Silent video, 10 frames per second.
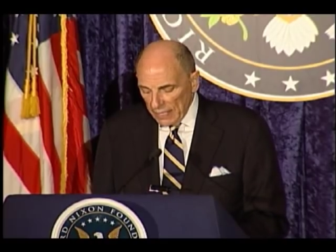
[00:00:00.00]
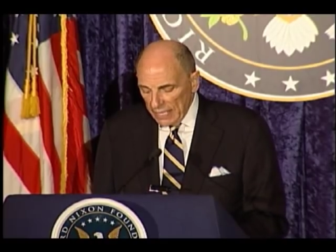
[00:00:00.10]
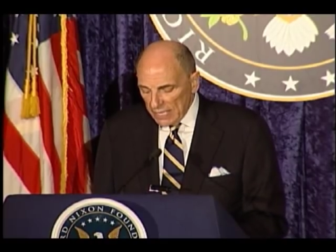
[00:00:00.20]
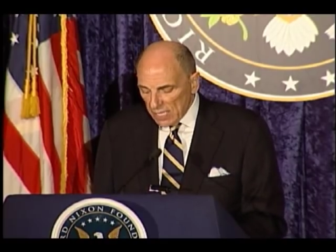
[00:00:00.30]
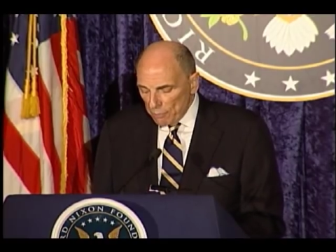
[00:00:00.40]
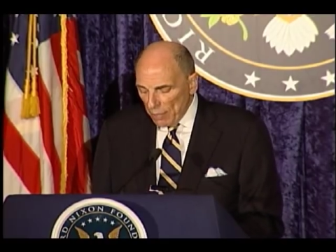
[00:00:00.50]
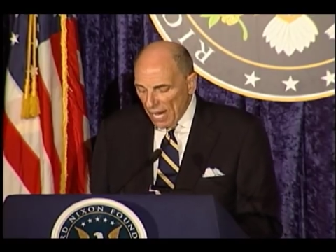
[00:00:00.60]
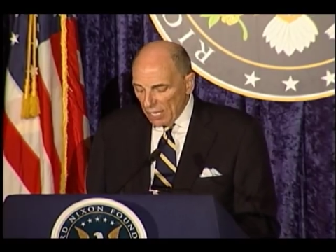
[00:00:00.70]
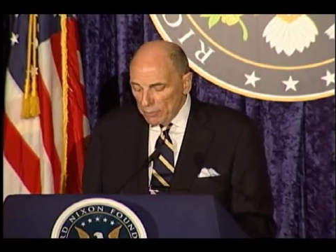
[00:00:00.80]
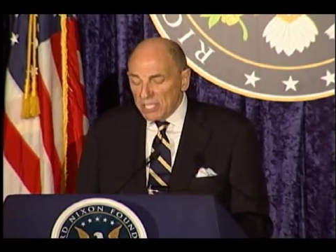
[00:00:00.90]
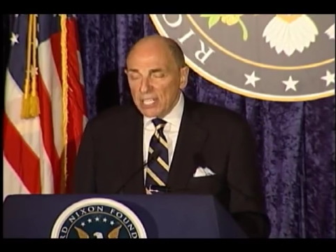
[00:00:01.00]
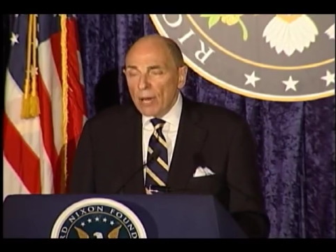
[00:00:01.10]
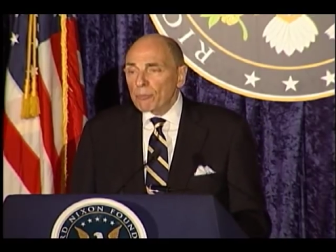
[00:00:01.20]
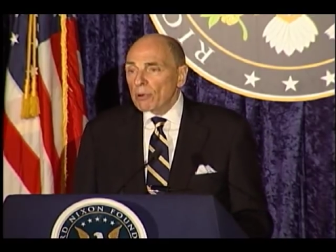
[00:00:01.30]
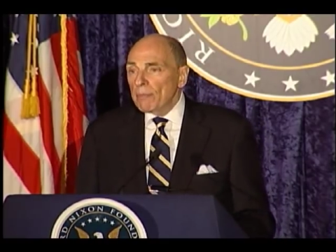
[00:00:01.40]
He is at bottom
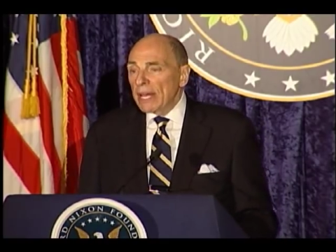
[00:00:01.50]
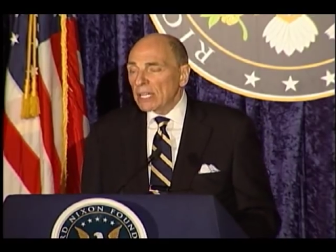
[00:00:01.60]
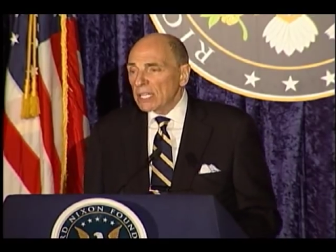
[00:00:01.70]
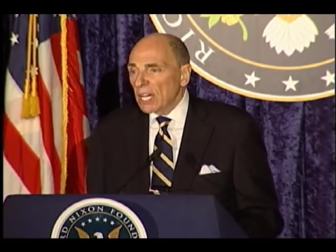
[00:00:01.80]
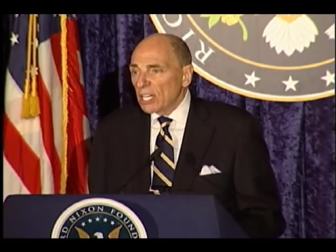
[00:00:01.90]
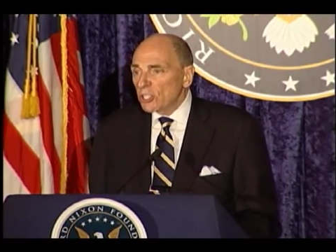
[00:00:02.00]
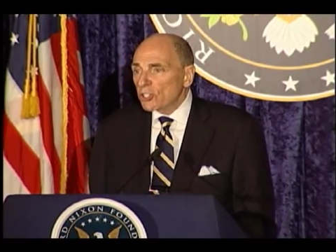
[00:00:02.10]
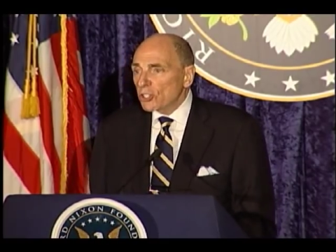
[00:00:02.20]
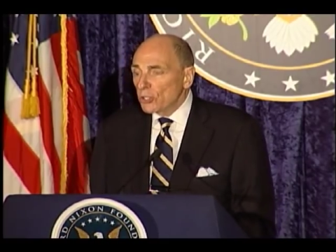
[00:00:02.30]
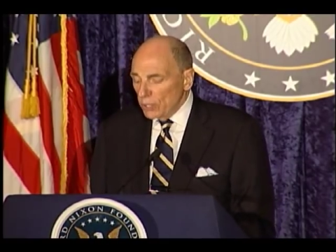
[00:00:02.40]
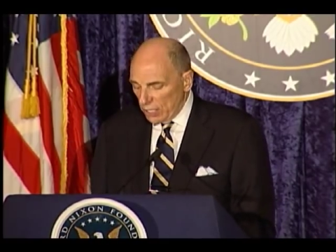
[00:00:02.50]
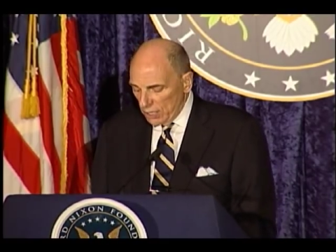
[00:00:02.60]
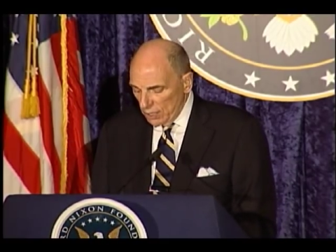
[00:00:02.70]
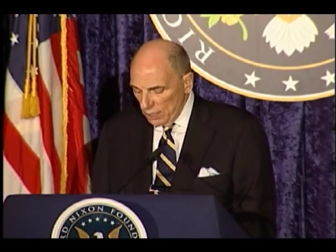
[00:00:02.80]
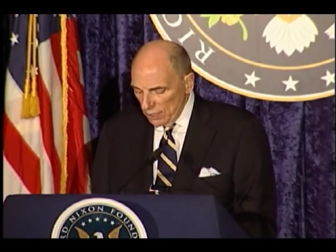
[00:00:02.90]
temperamentally
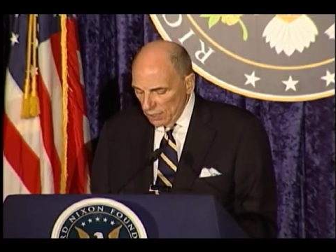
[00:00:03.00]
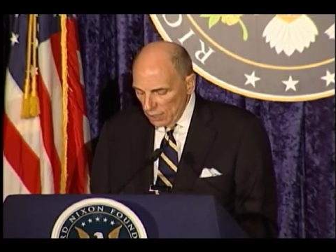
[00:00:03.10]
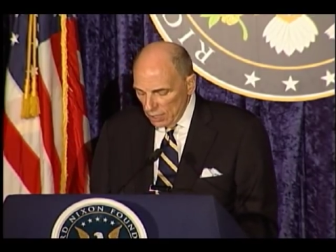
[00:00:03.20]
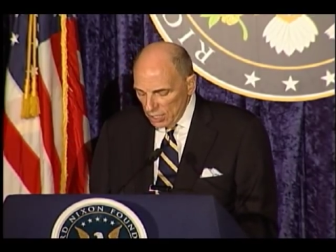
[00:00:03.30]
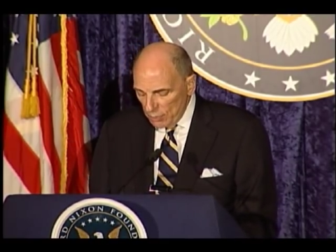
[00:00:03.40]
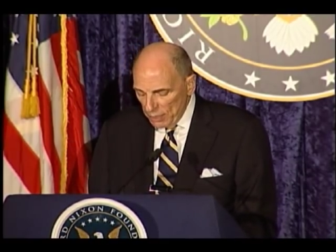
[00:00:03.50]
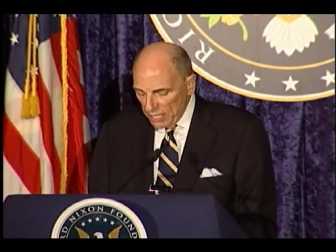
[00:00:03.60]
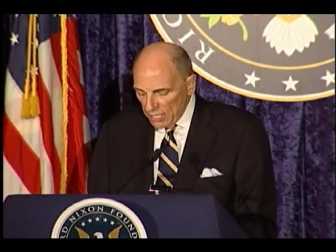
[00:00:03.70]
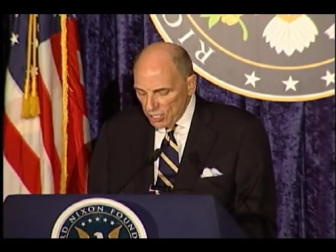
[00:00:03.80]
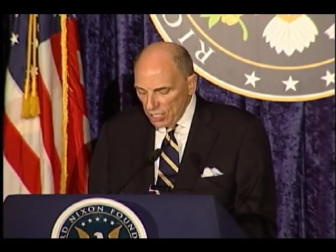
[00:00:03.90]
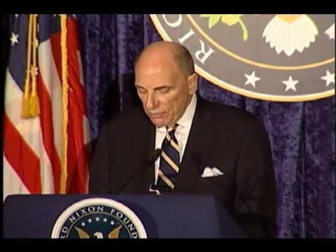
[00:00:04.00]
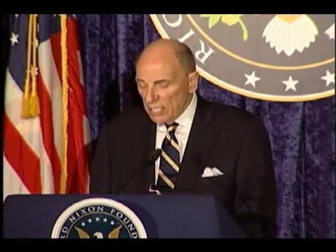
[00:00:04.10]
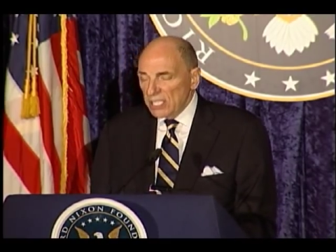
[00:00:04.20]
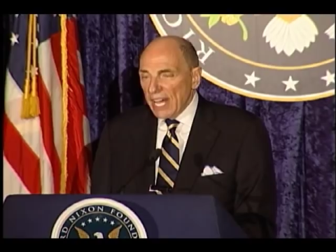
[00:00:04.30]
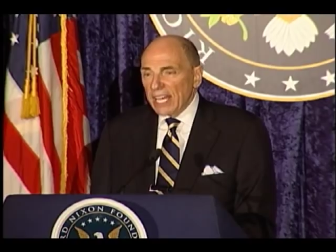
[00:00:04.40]
unsuited to be the chief
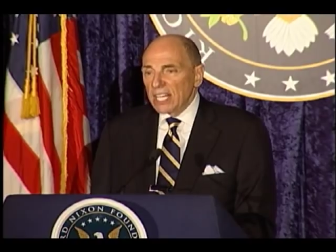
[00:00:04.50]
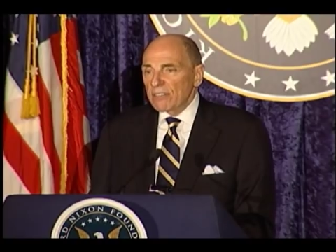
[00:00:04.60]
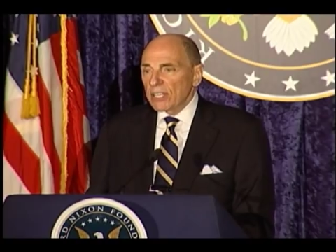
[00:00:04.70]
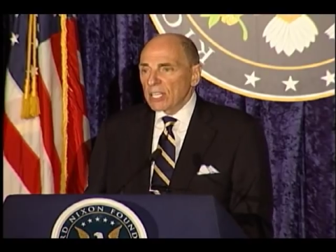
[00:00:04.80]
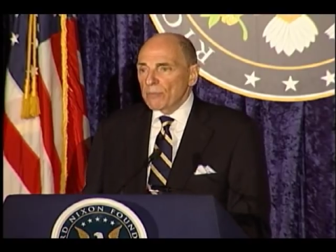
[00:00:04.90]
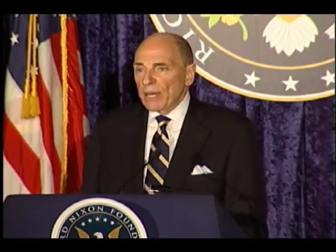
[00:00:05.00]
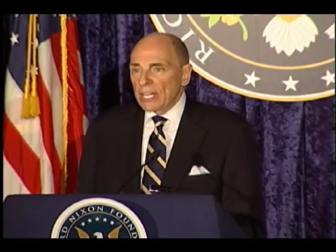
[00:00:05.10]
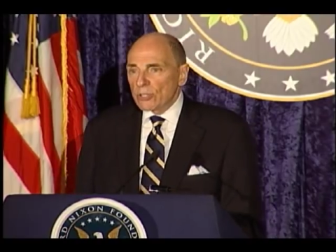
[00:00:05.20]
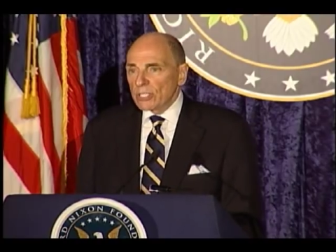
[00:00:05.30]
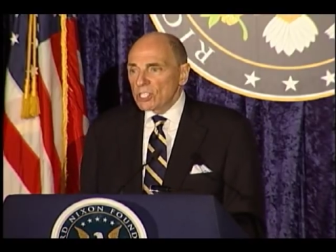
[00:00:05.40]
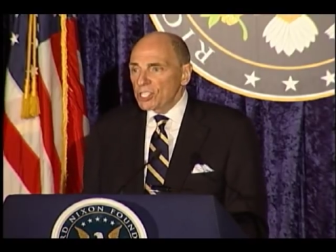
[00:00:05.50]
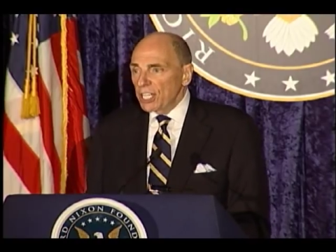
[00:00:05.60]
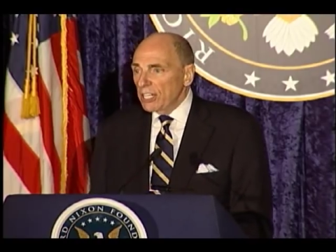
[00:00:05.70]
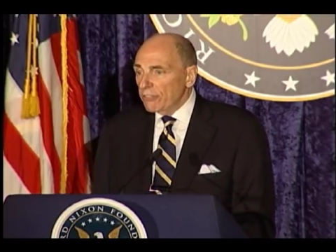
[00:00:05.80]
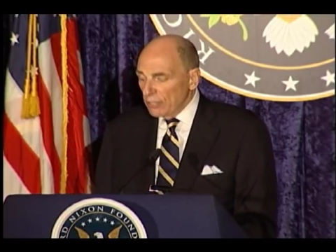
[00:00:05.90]
executive and
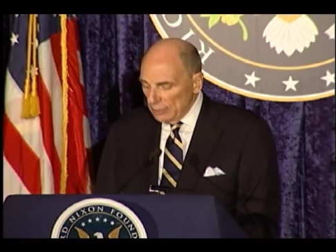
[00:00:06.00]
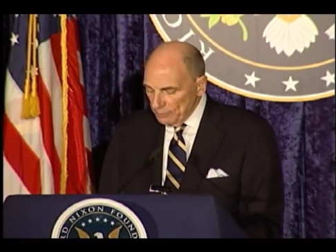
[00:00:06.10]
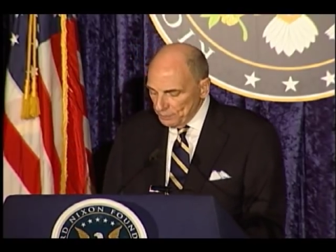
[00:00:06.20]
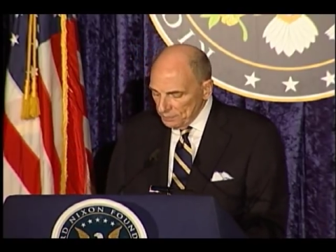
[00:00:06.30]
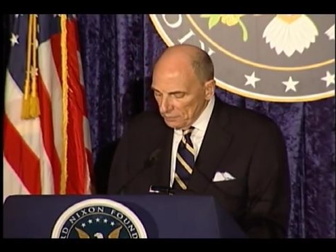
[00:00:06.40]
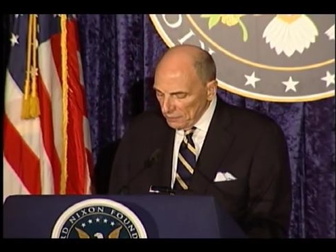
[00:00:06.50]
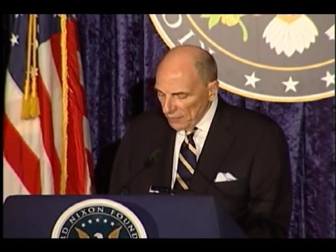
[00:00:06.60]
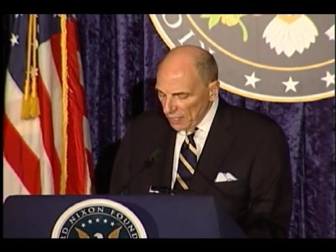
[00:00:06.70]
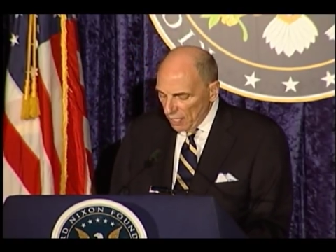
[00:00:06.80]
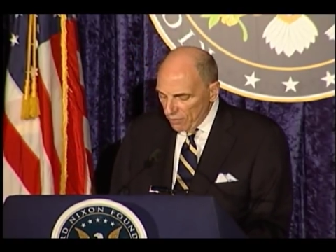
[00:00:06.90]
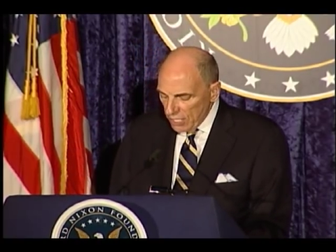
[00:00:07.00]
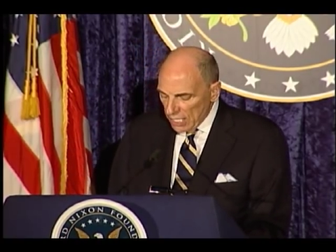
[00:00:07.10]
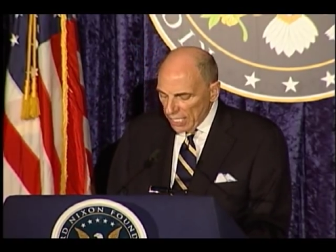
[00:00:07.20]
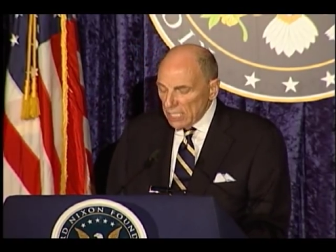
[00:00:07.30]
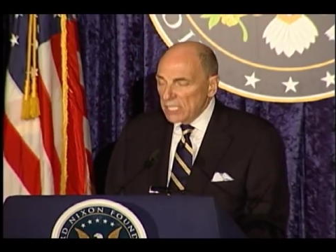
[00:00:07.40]
commander-in-chief of the
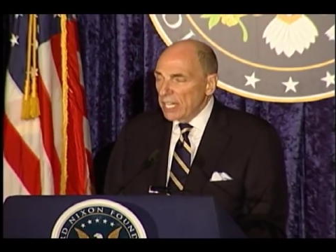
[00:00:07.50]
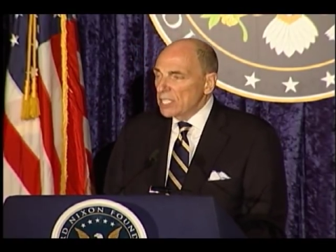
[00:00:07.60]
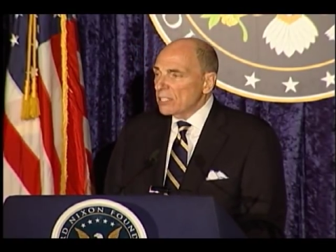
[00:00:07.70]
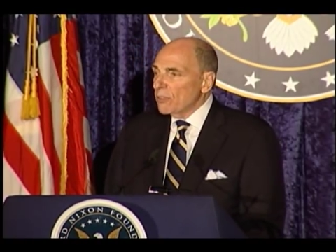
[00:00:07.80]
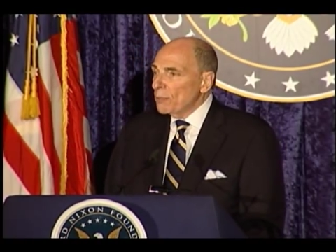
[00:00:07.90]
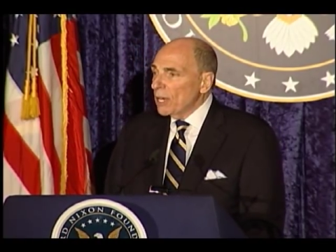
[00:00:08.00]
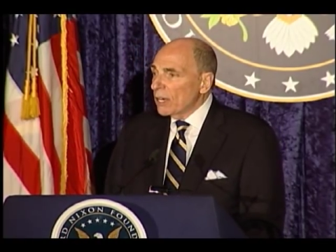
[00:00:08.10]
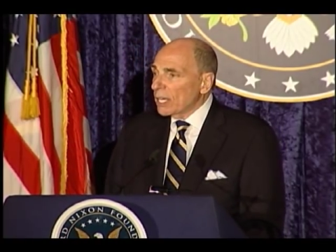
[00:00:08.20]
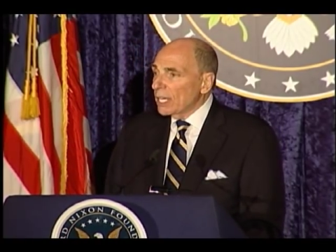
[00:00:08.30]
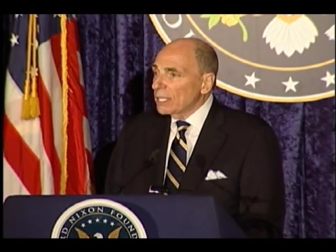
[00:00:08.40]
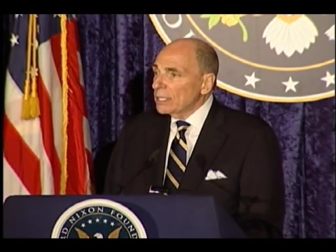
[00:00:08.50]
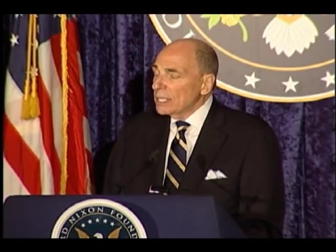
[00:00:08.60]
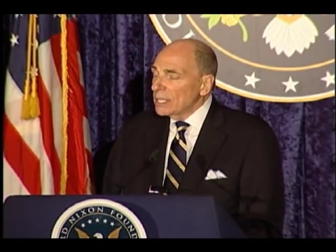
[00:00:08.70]
United States of America.